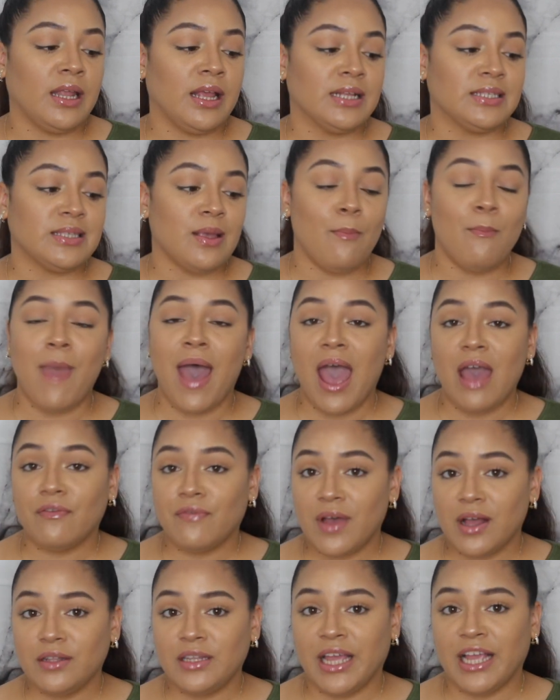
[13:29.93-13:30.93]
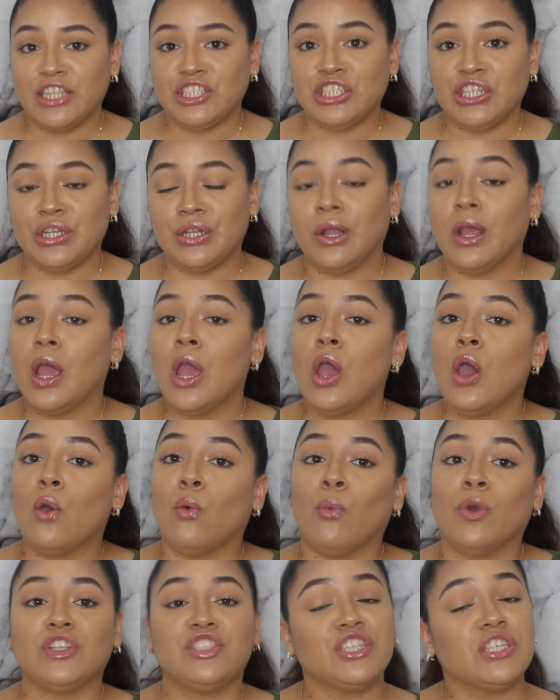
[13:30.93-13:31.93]
It's a matte foundation,
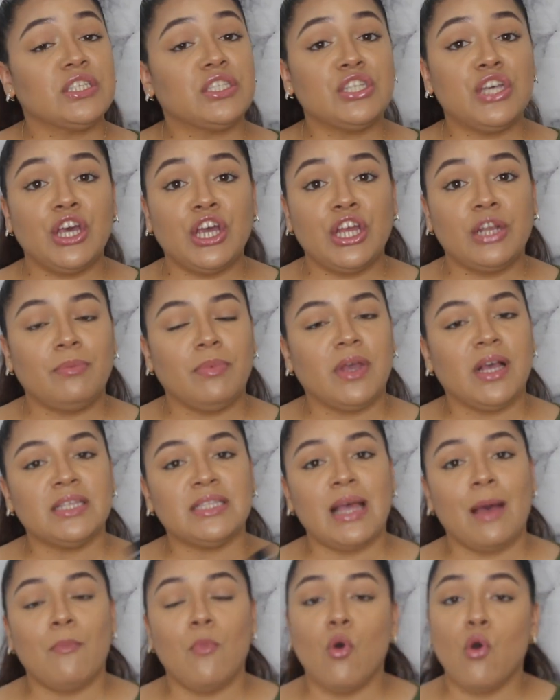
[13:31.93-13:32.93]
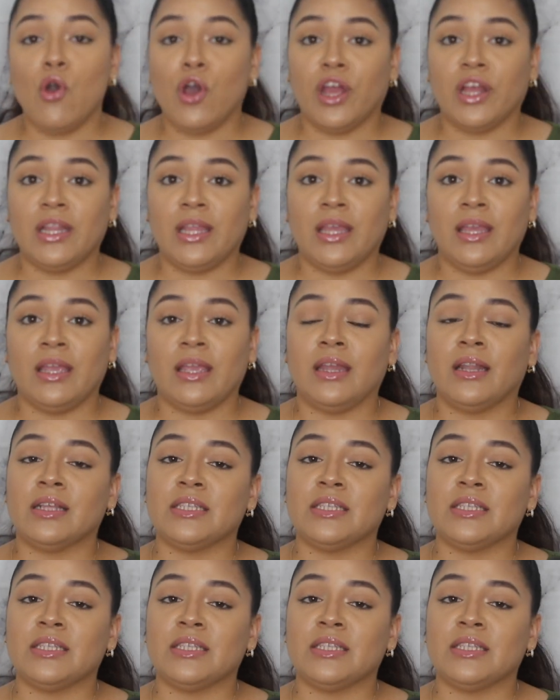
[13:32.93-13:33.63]
which is good because I'm oily,